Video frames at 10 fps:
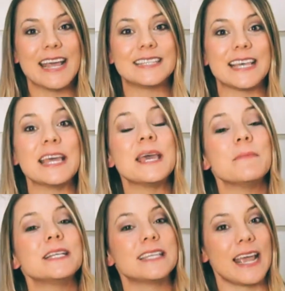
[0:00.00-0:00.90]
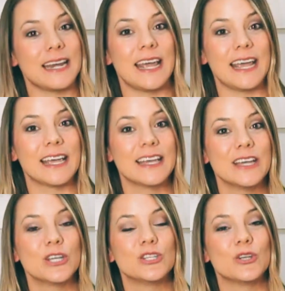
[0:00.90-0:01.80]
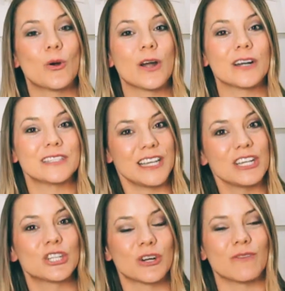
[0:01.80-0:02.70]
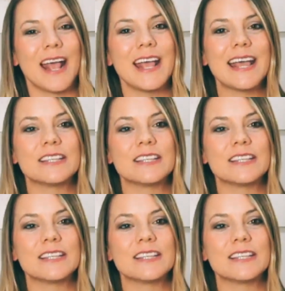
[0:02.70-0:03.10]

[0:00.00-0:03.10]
It's imitating your teacher, right?